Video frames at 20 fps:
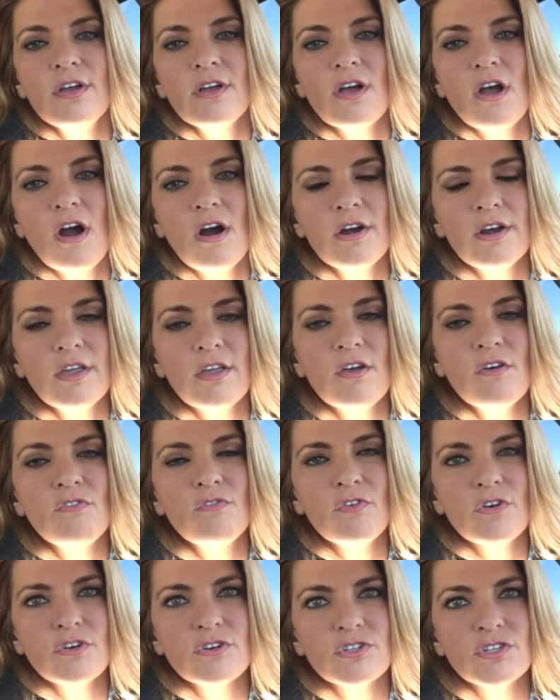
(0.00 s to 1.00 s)

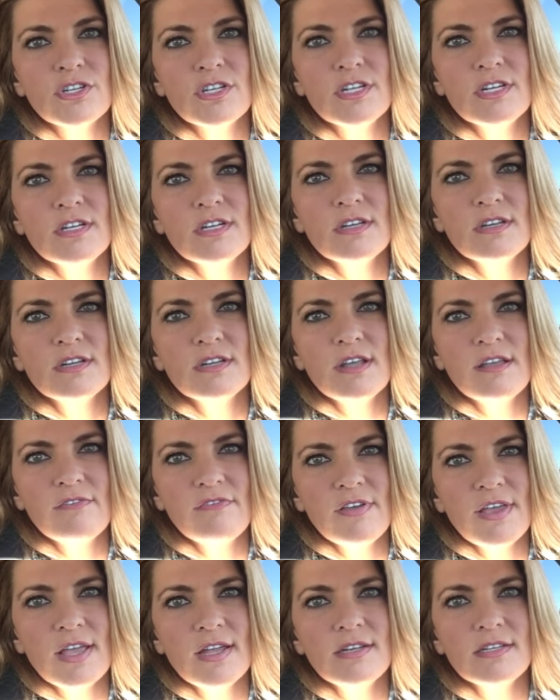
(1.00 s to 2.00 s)
cardioversion
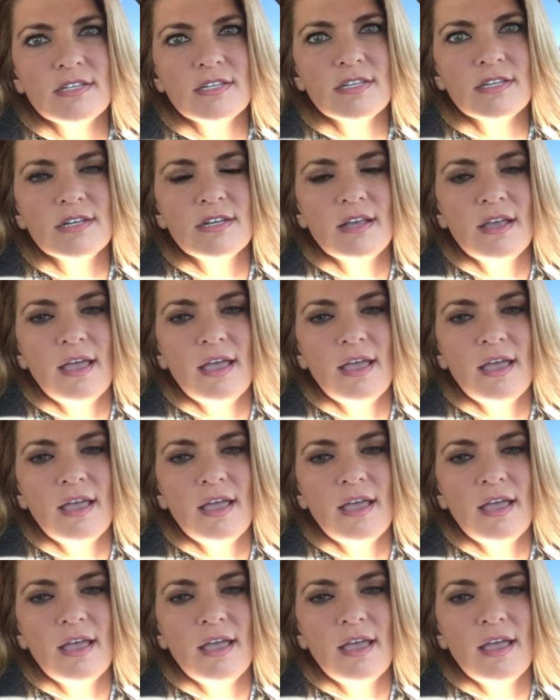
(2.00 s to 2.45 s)
event,